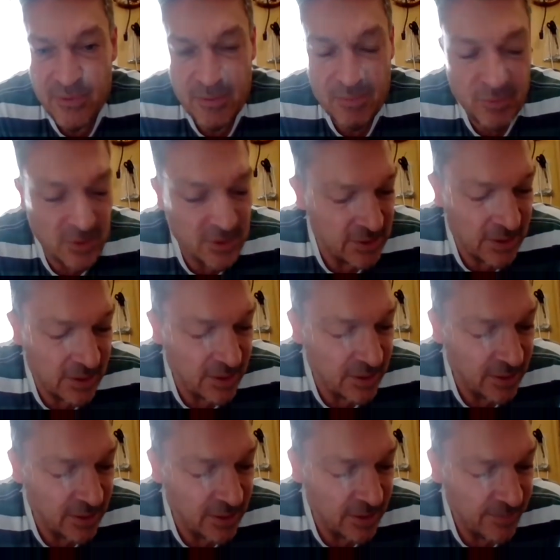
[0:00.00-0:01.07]
was
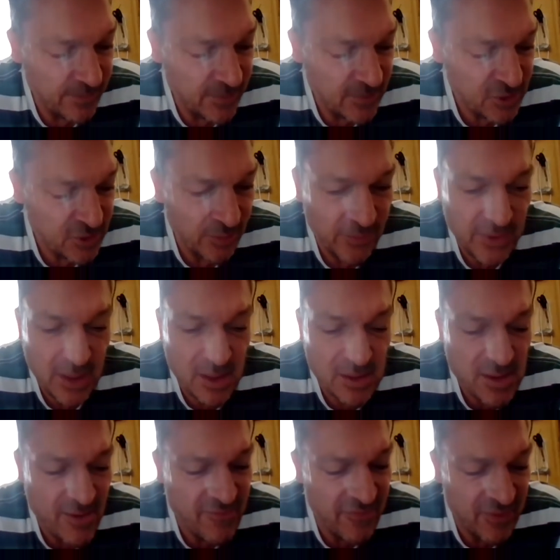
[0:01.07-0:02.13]
something I'll
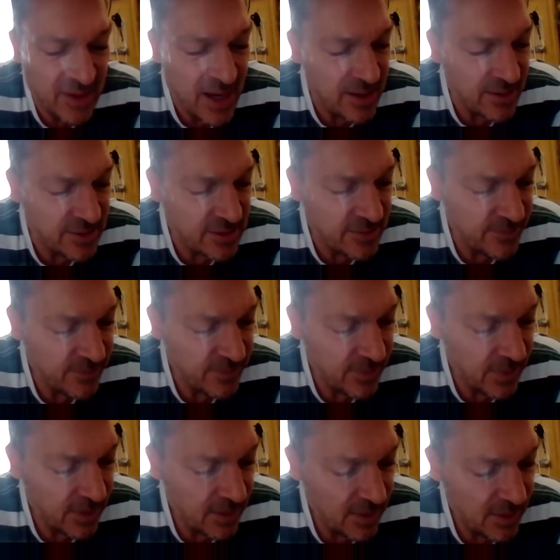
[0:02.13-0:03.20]
never forget.
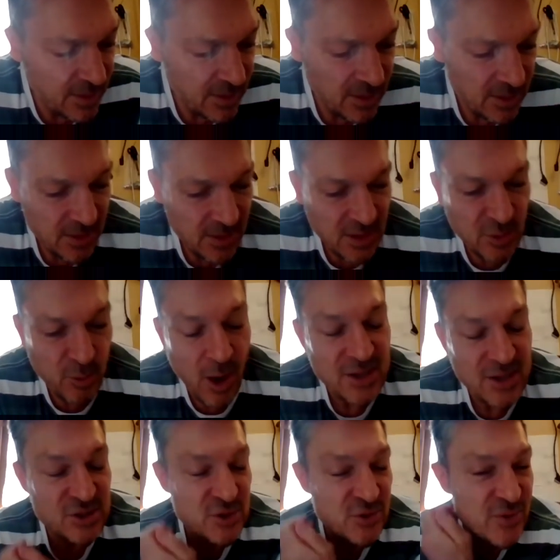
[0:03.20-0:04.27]
Quite
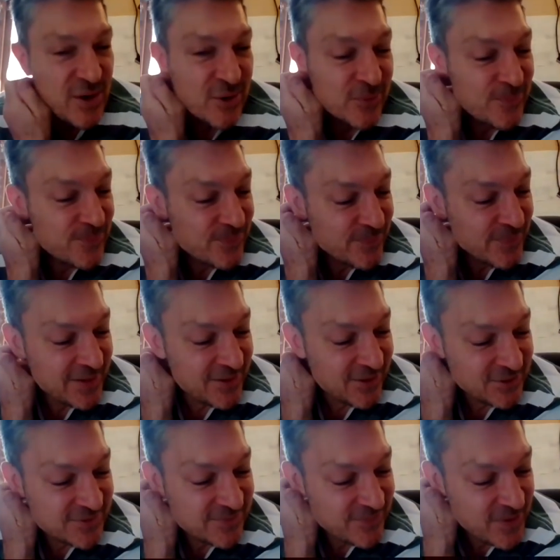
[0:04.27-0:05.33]
surreal,
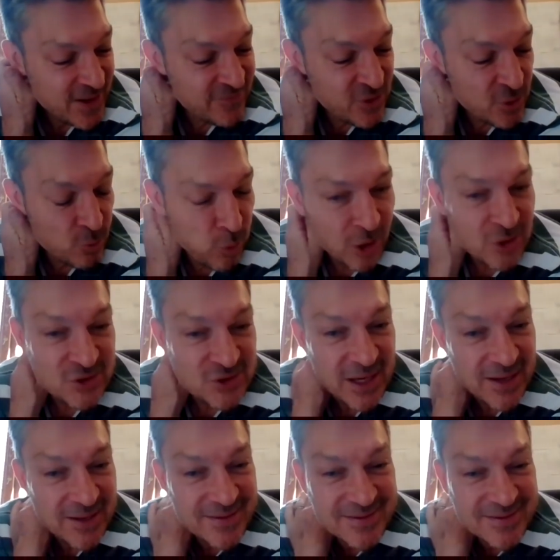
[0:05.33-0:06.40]
because if you watch
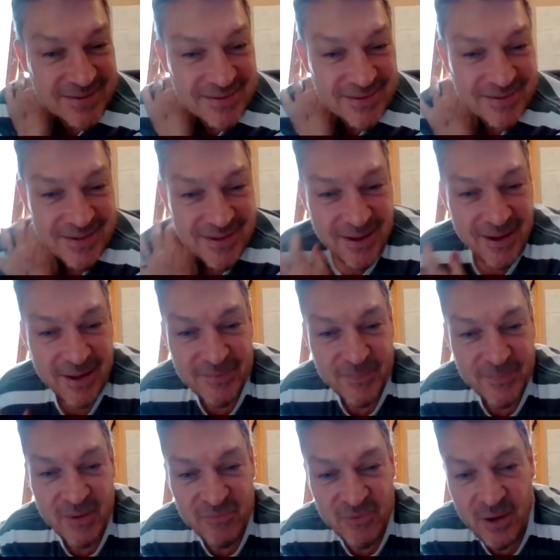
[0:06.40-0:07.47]
it,
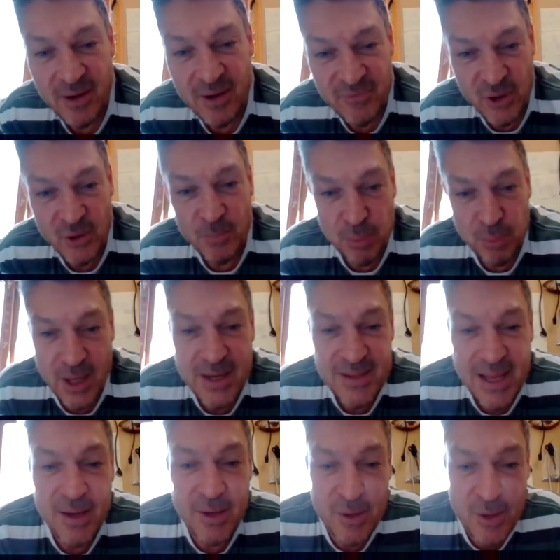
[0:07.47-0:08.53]
and if you play
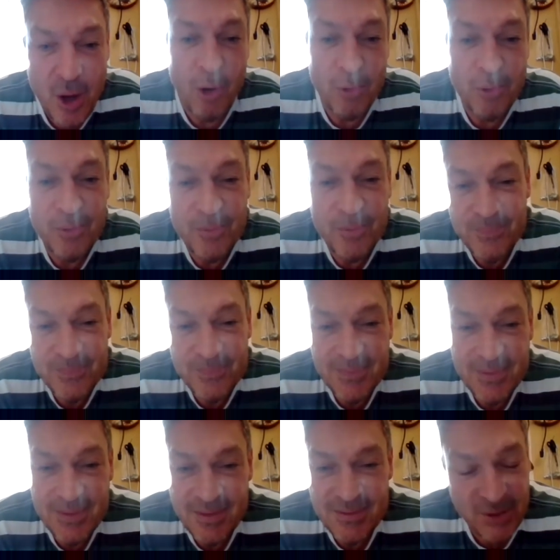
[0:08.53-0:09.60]
that goal,
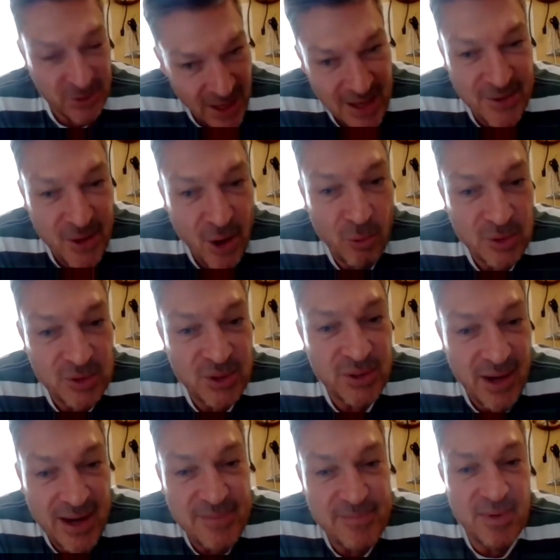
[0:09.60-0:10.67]
it's a great goal, it's a
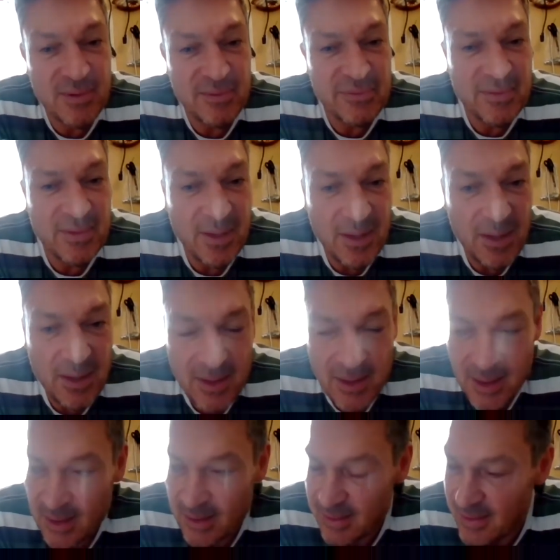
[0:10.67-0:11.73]
great move.
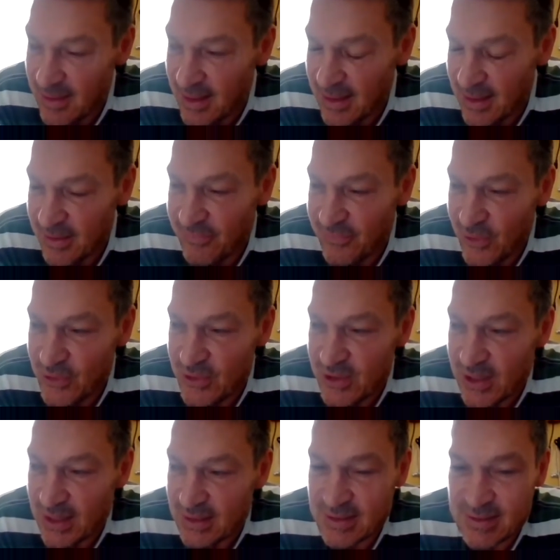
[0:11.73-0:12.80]
And I'd had a few
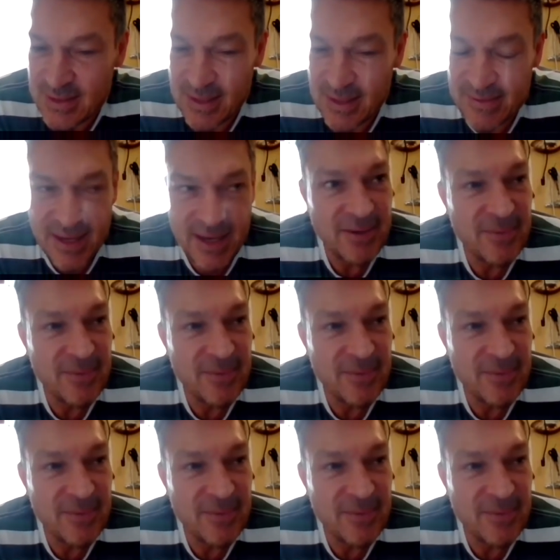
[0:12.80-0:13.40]
chances that day,